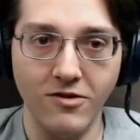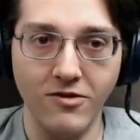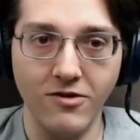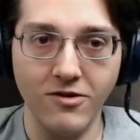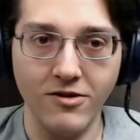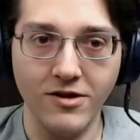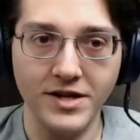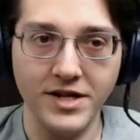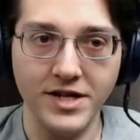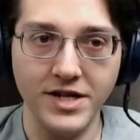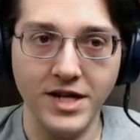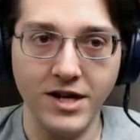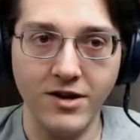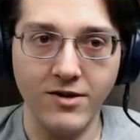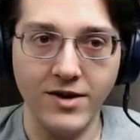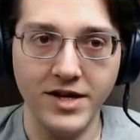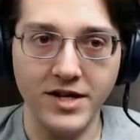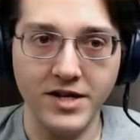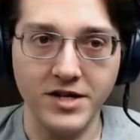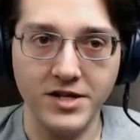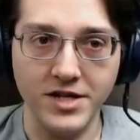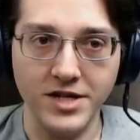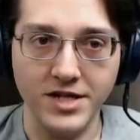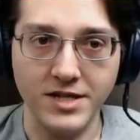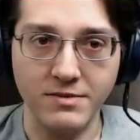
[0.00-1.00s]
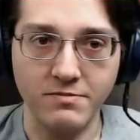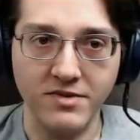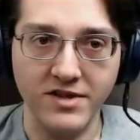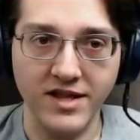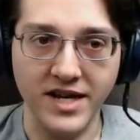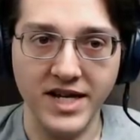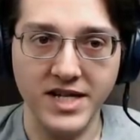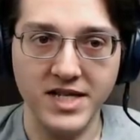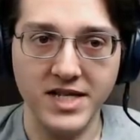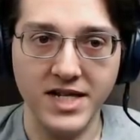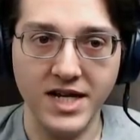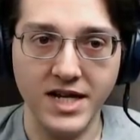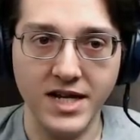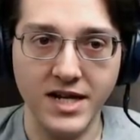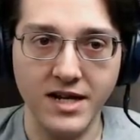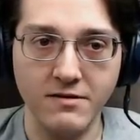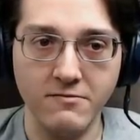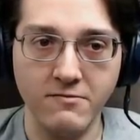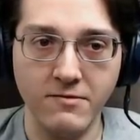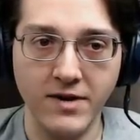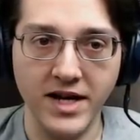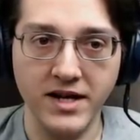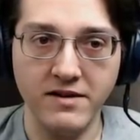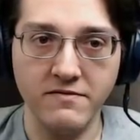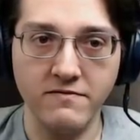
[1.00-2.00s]
Or, you know, I could just place it
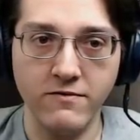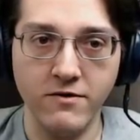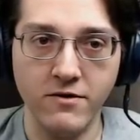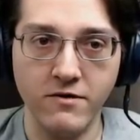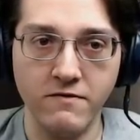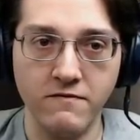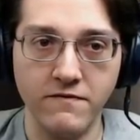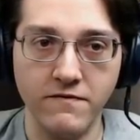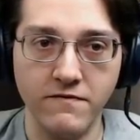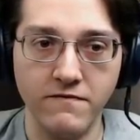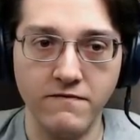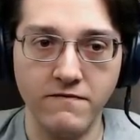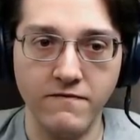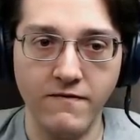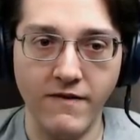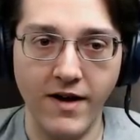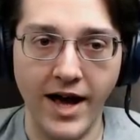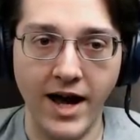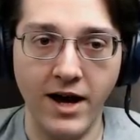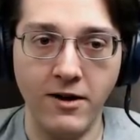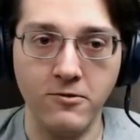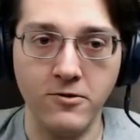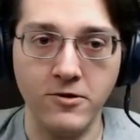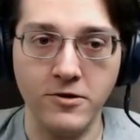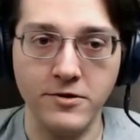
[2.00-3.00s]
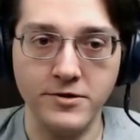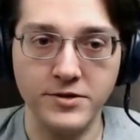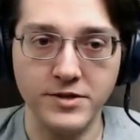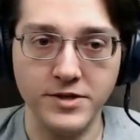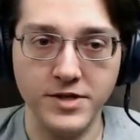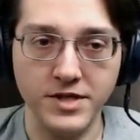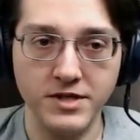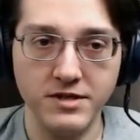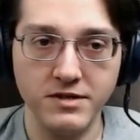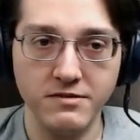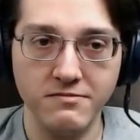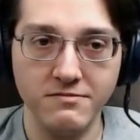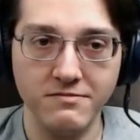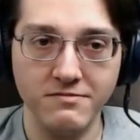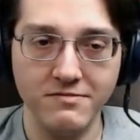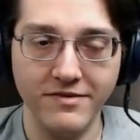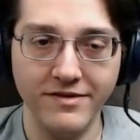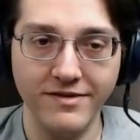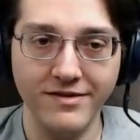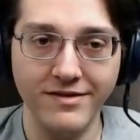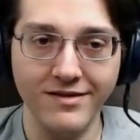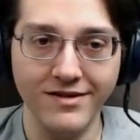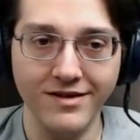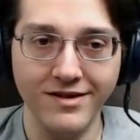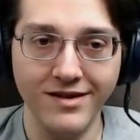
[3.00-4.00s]
and wait for f hours.
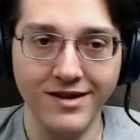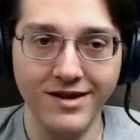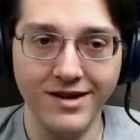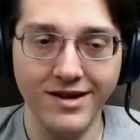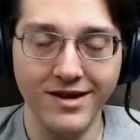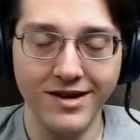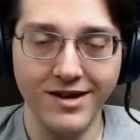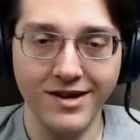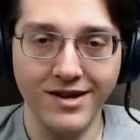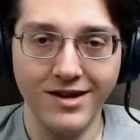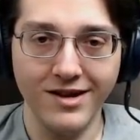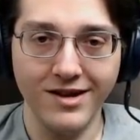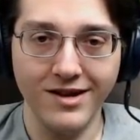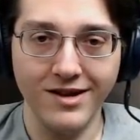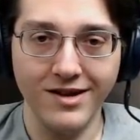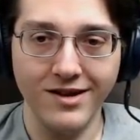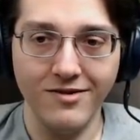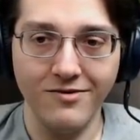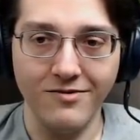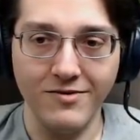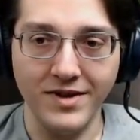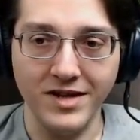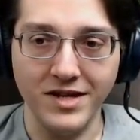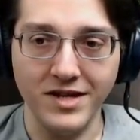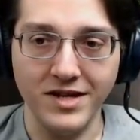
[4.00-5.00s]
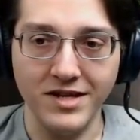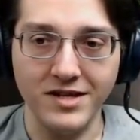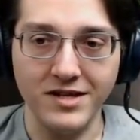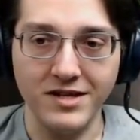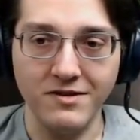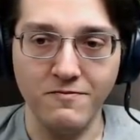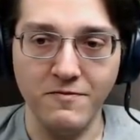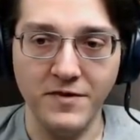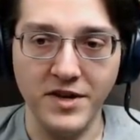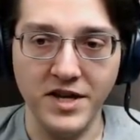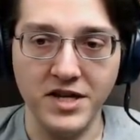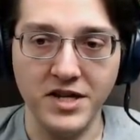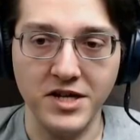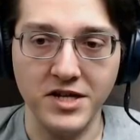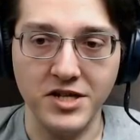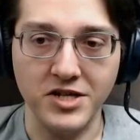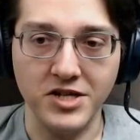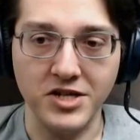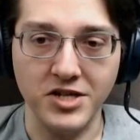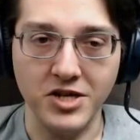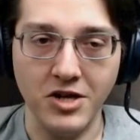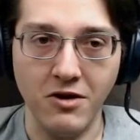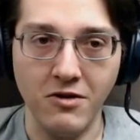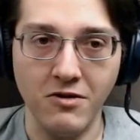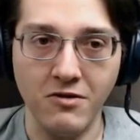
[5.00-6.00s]
We could, we could
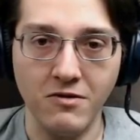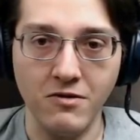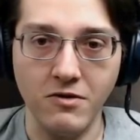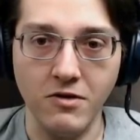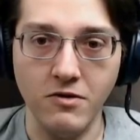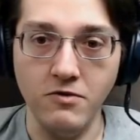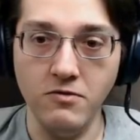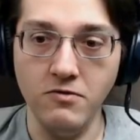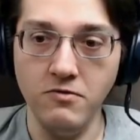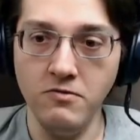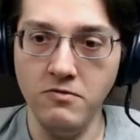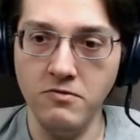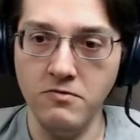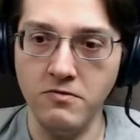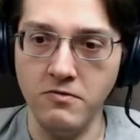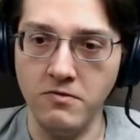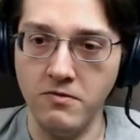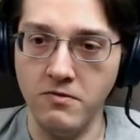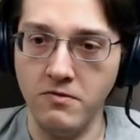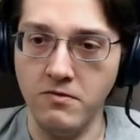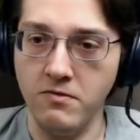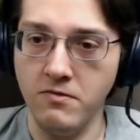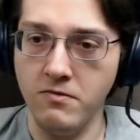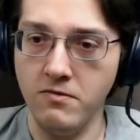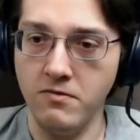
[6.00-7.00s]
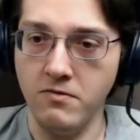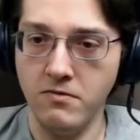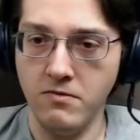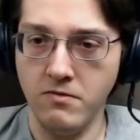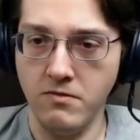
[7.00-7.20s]
to- ooh!